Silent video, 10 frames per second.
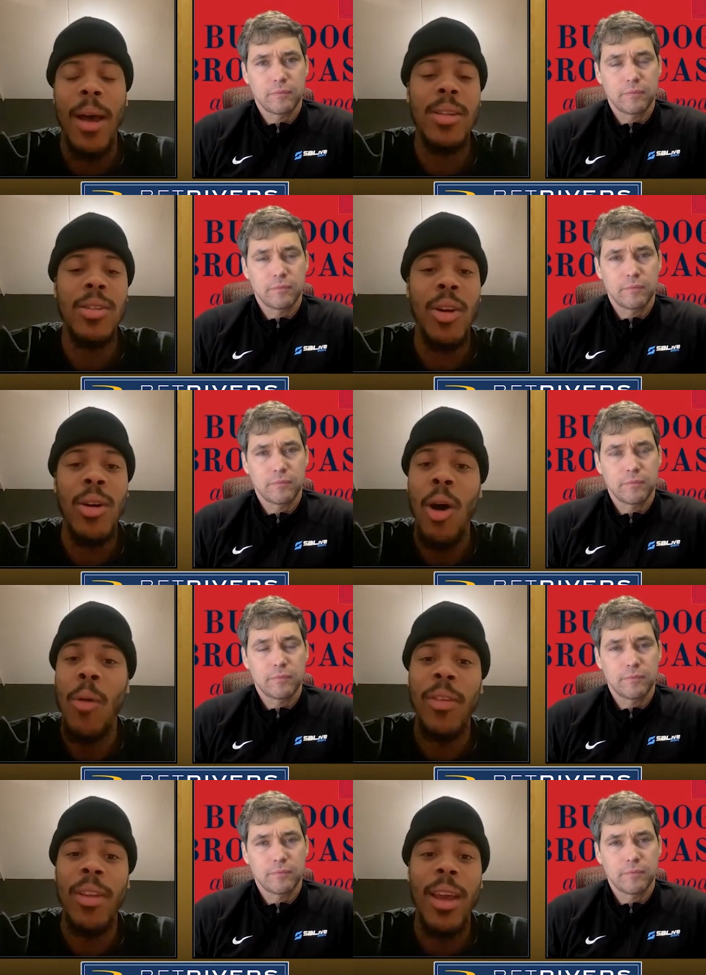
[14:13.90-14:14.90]
Speaker 1: I just,
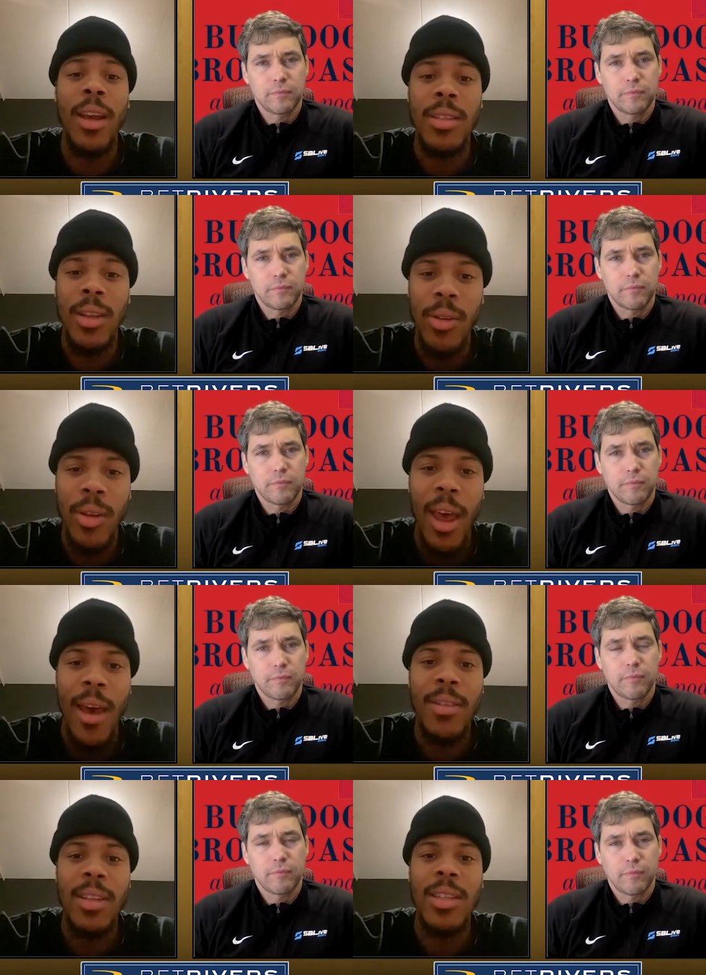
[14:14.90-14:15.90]
hopefully they continue to
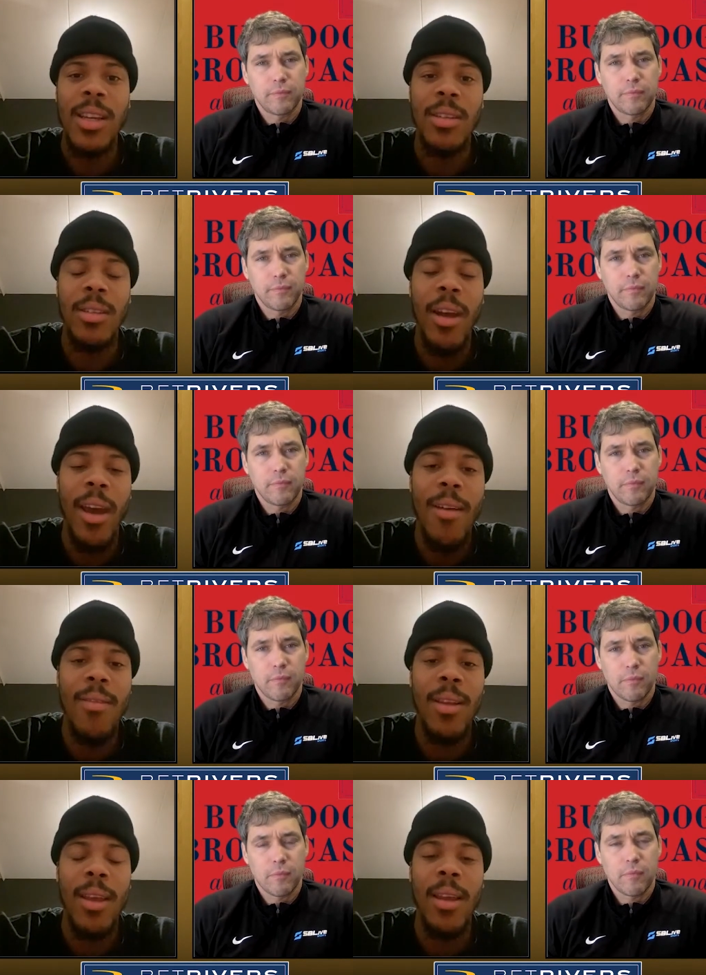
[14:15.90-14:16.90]
have success that they're
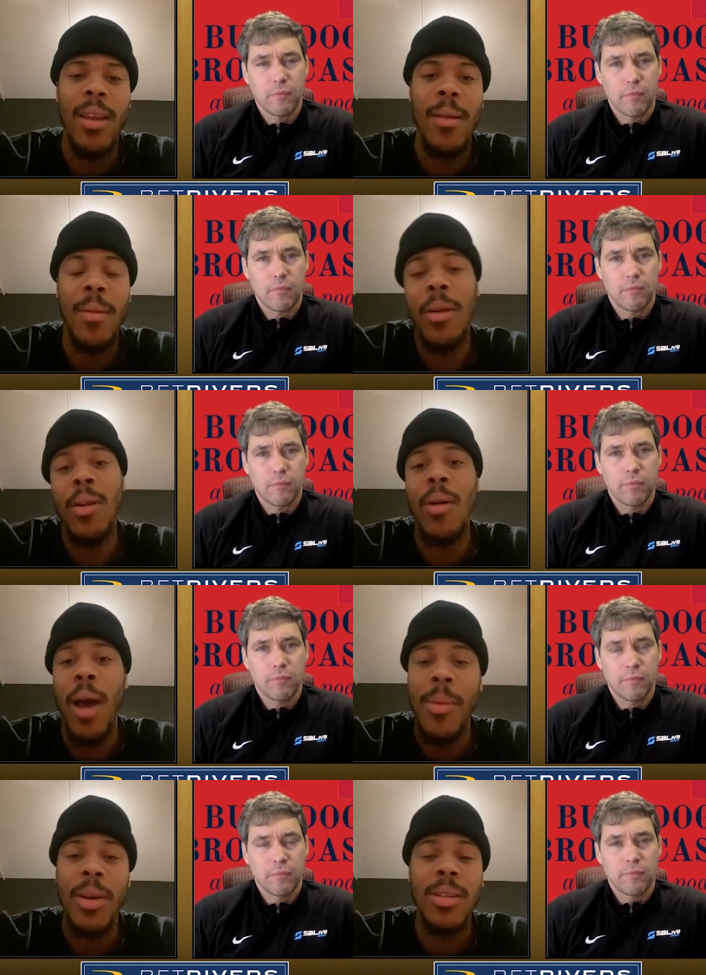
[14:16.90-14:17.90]
having. And,
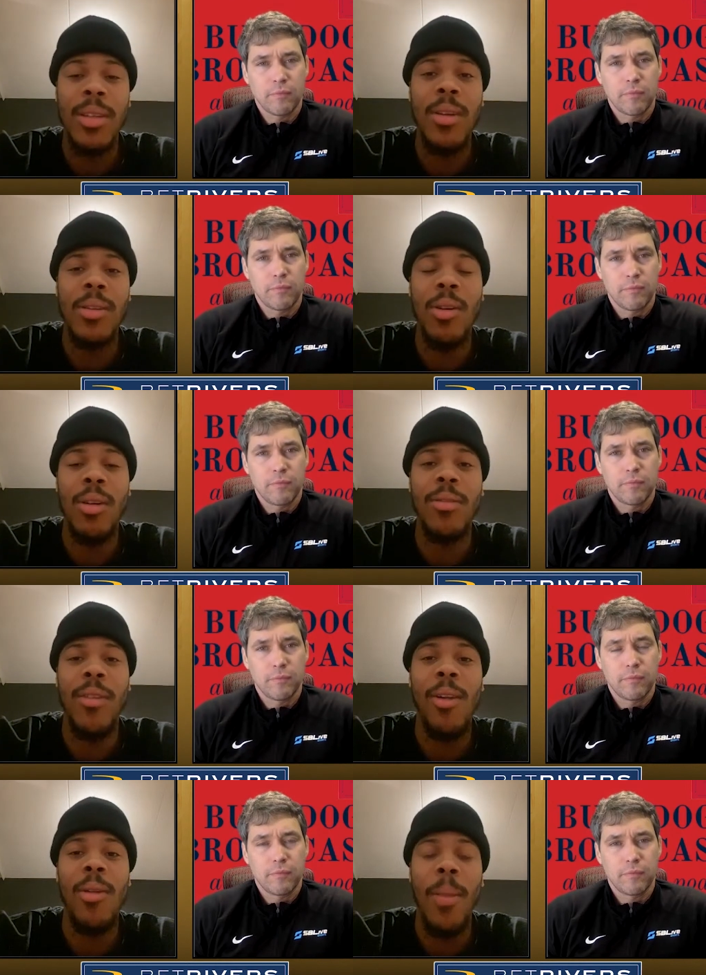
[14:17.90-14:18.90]
I'm going to continue to start to
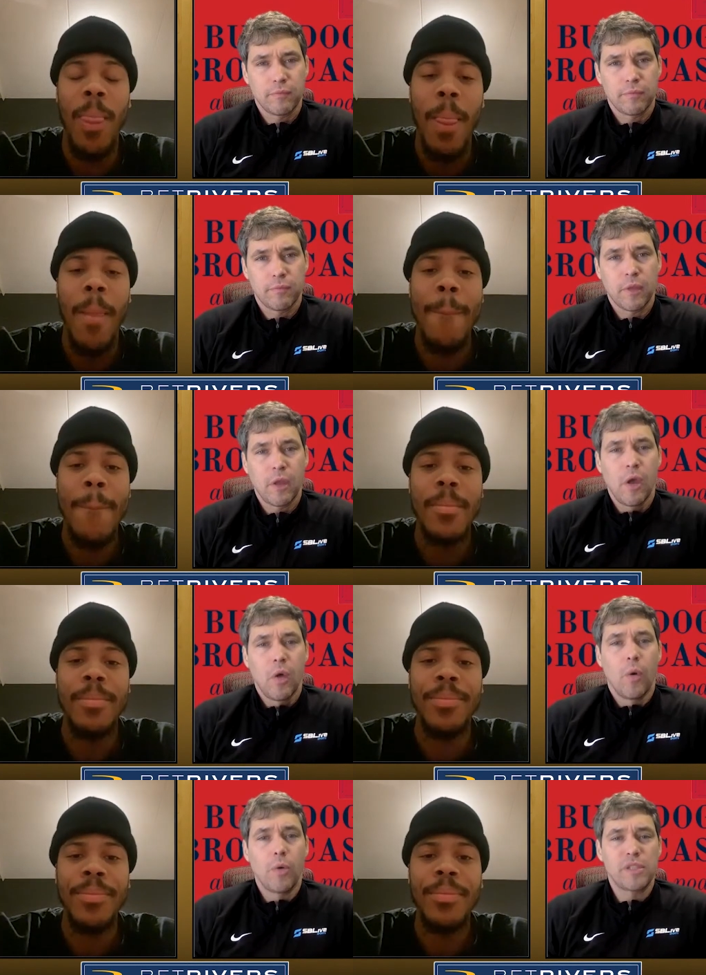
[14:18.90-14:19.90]
follow them.
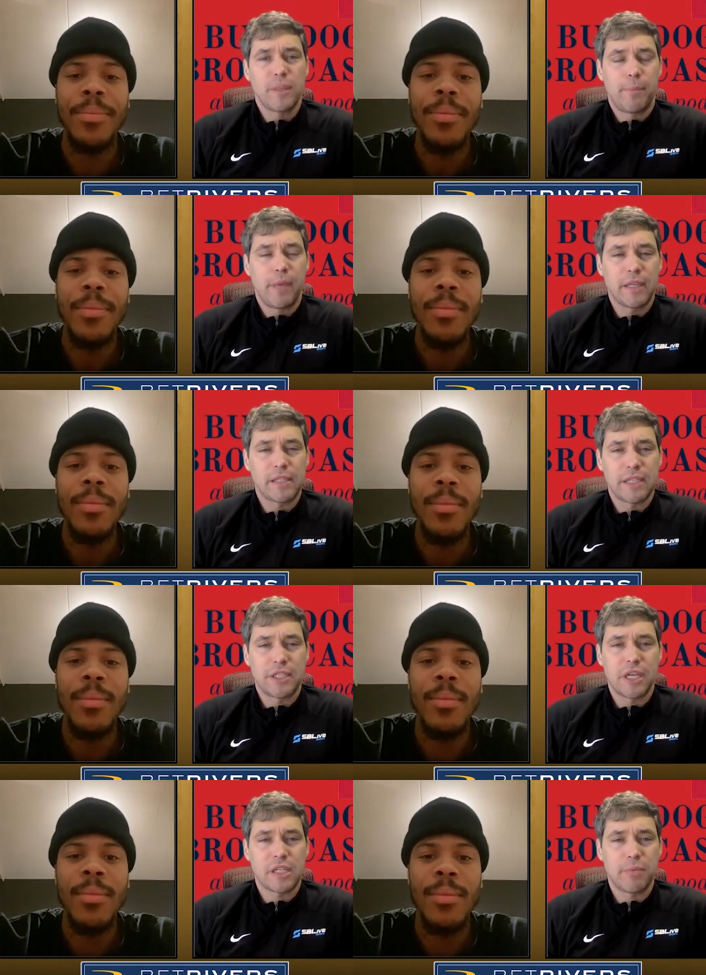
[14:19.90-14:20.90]
Speaker 2: What was the biggest
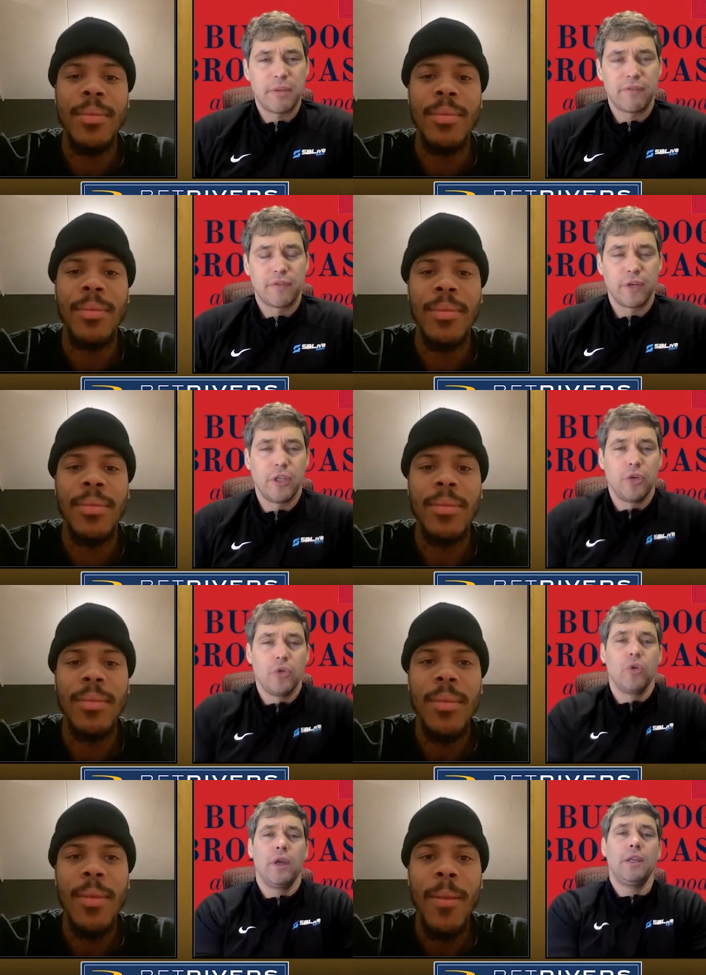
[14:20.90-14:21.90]
adjustment for
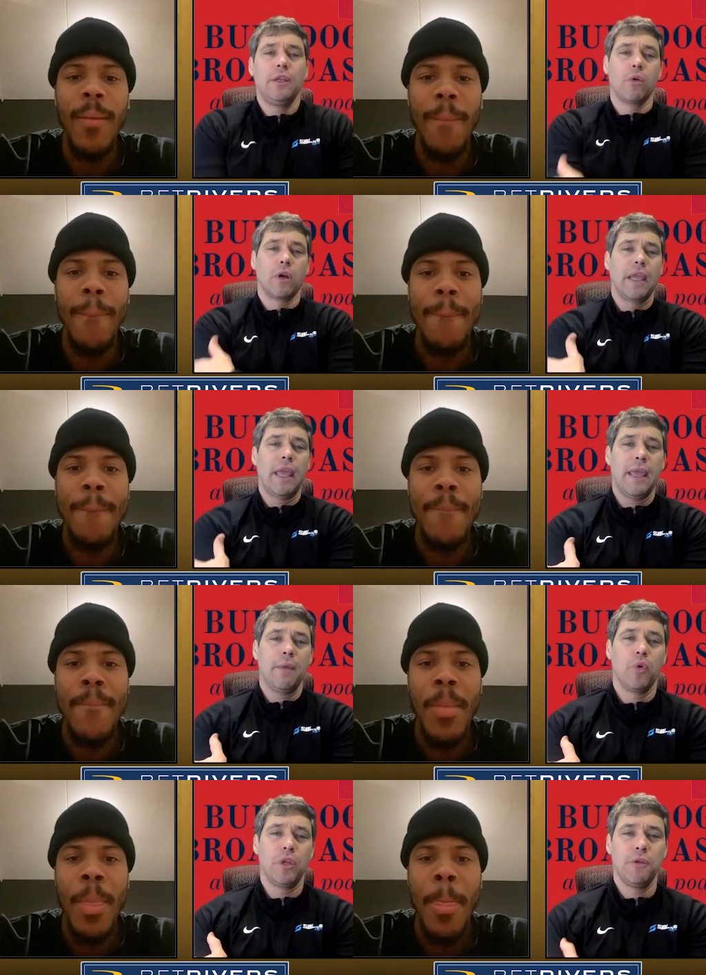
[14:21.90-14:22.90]
you in your
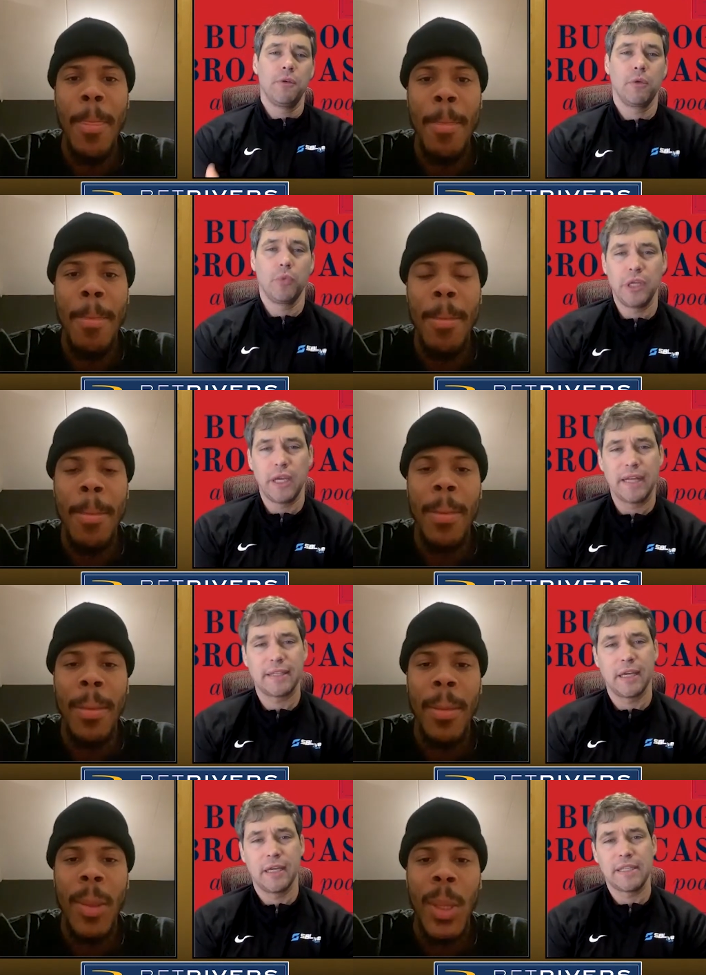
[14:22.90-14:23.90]
game when you got
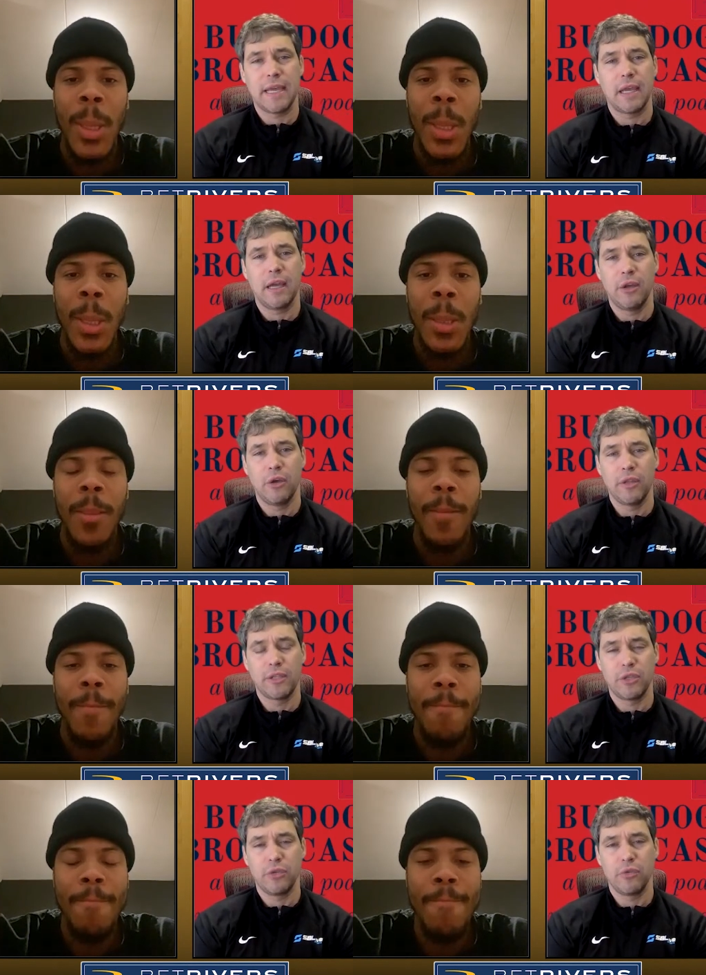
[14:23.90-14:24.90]
to Gonzaga? I know
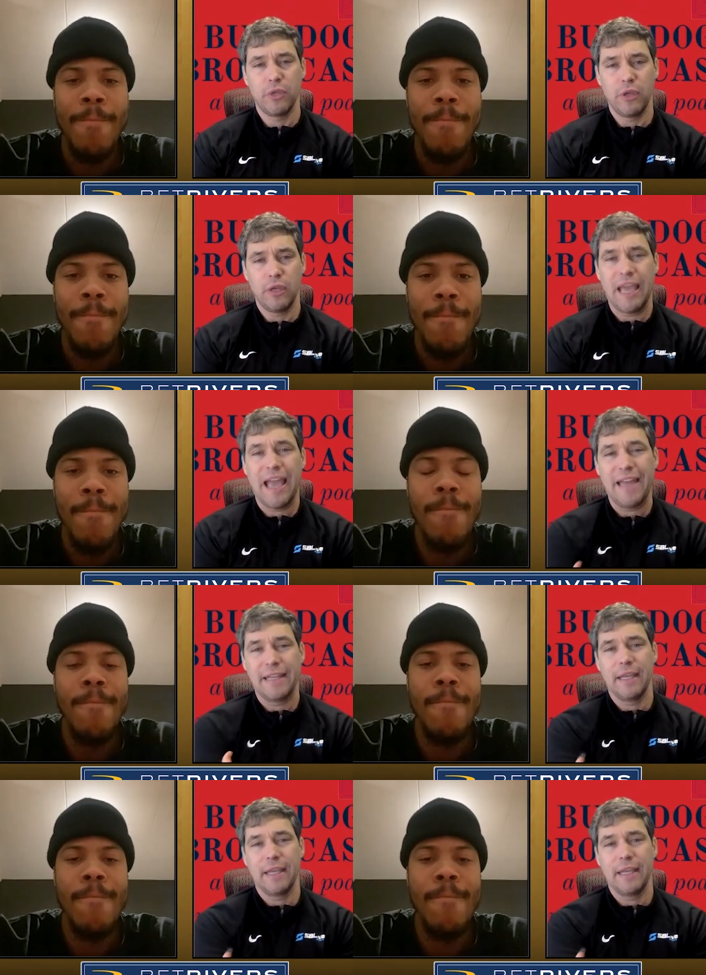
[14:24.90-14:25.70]
that you had to